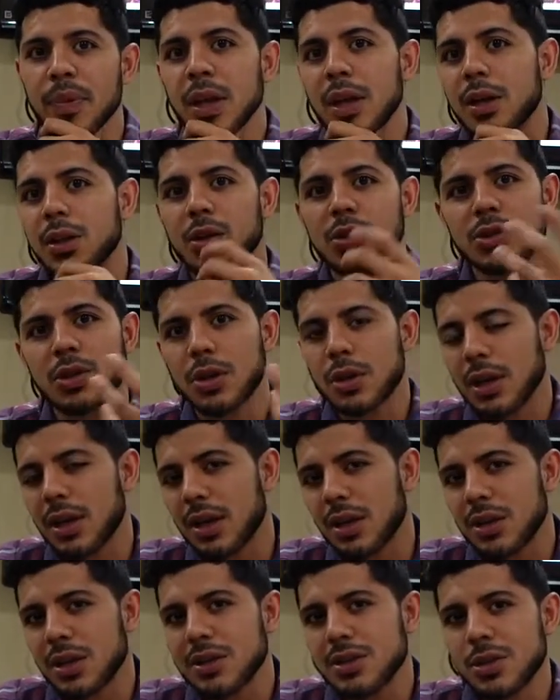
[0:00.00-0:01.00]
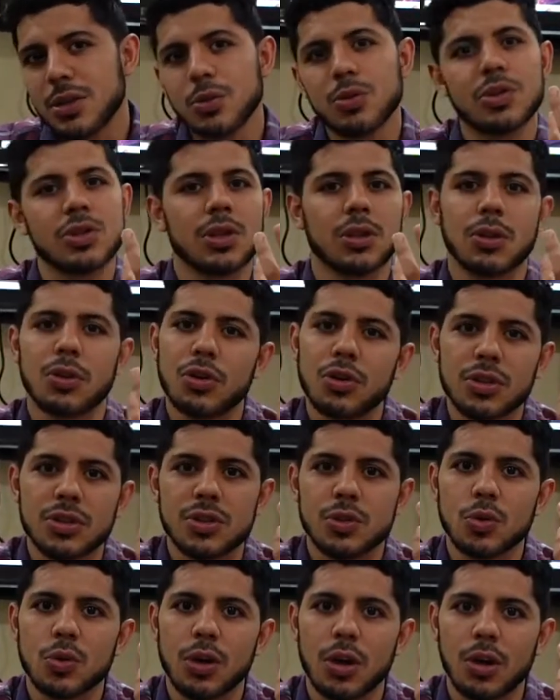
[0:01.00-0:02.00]
And those are the kind of things that you just learn as
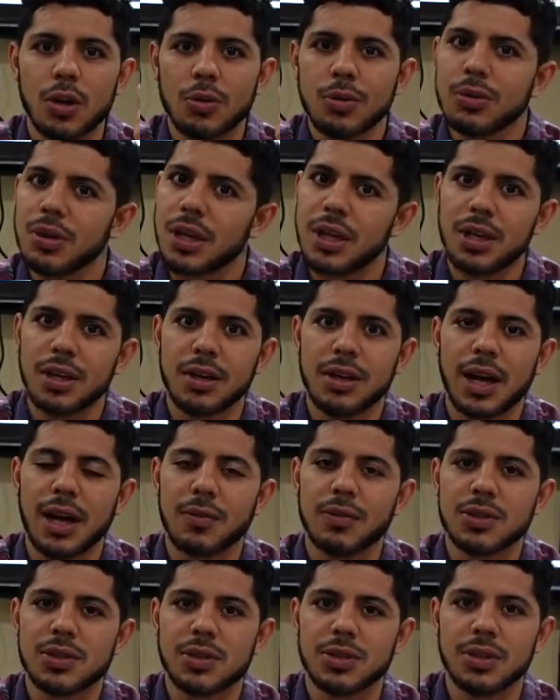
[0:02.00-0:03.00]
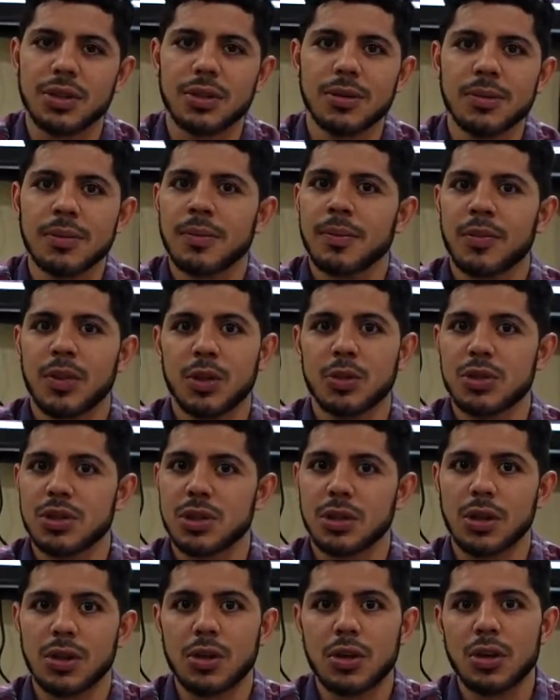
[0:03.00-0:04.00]
you go, and obviously you just
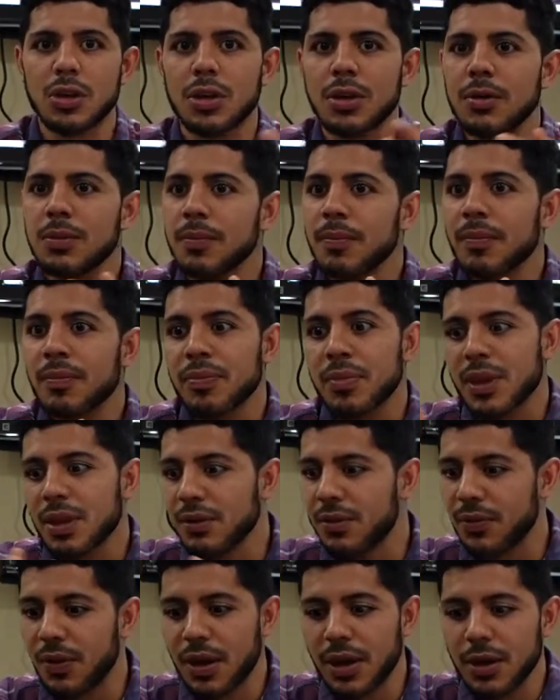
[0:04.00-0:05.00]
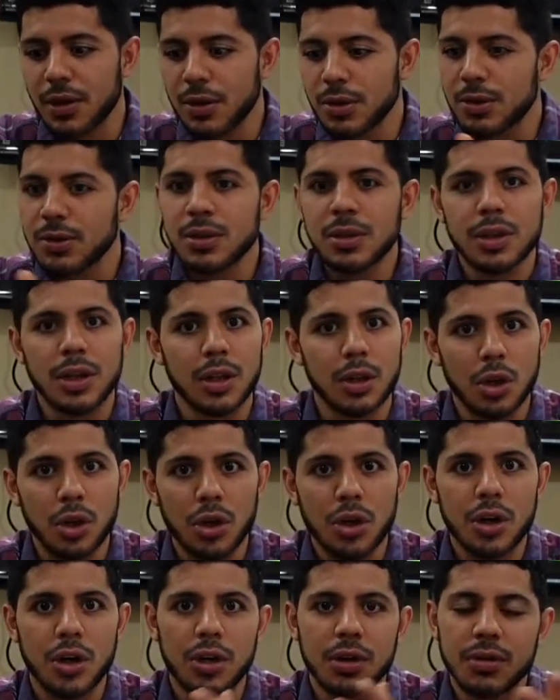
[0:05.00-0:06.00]
learn, fail and
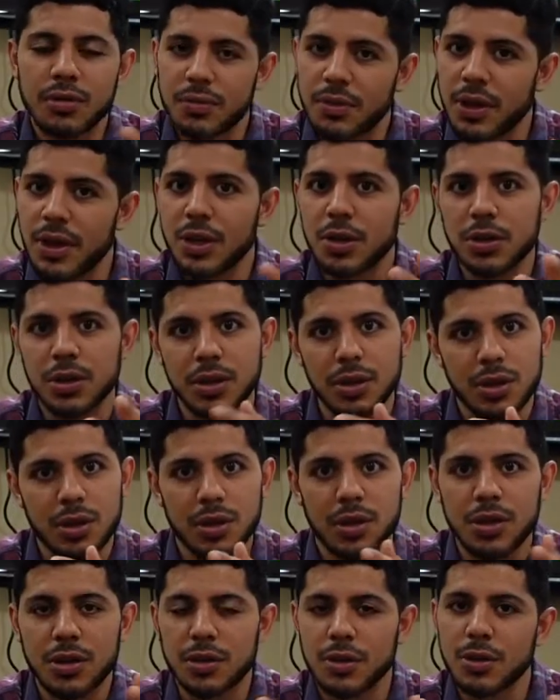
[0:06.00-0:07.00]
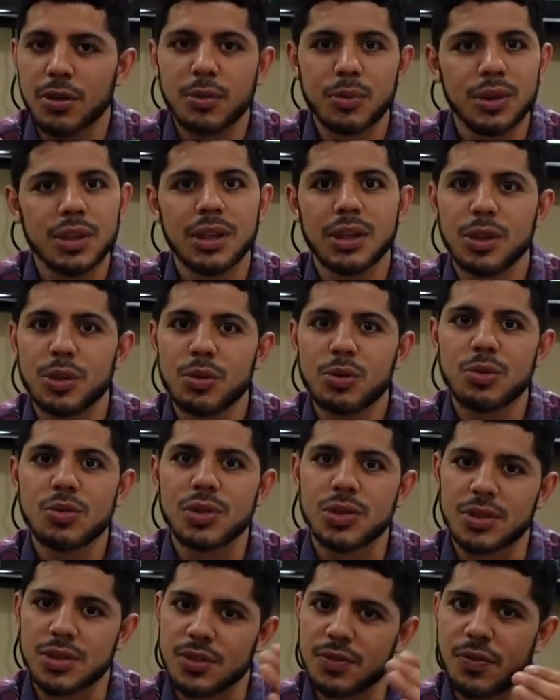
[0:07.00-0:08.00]
learn, fail and learn. You don't really lose, you
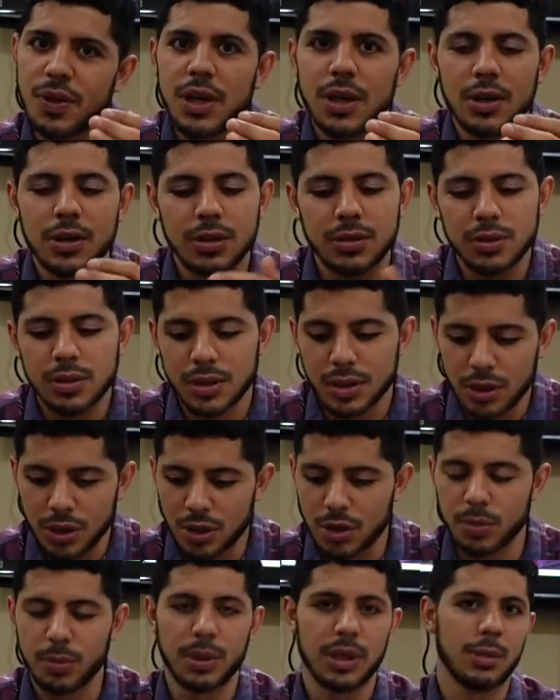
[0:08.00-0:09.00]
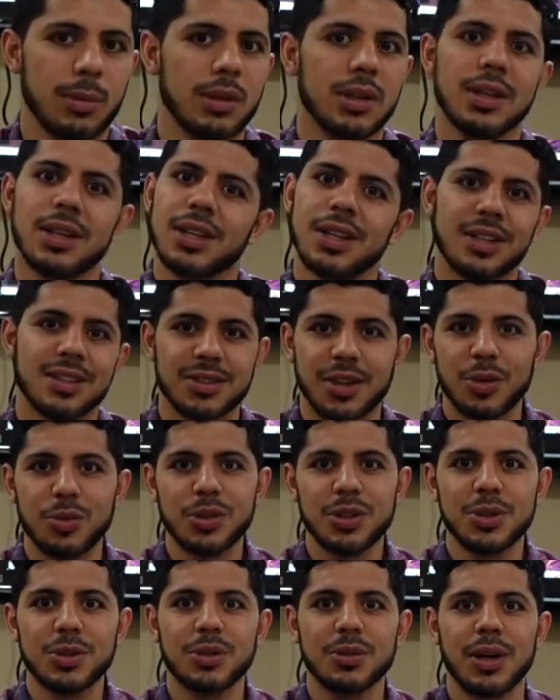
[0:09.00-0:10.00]
just fail and learn, baby. That's all we
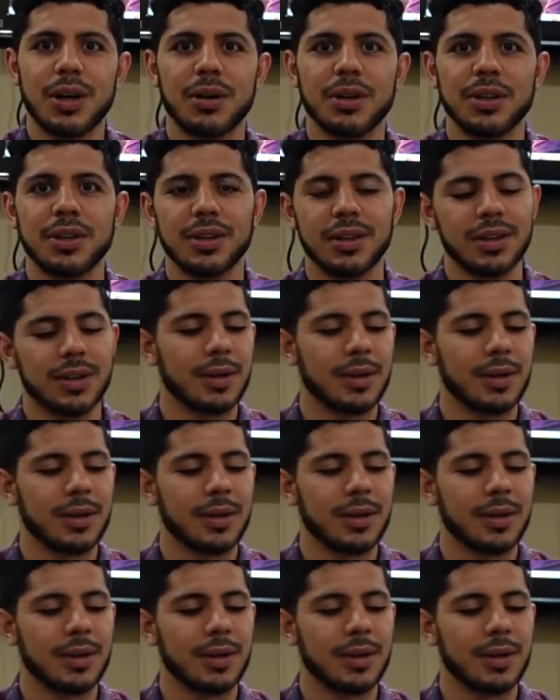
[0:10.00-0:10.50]
do around here.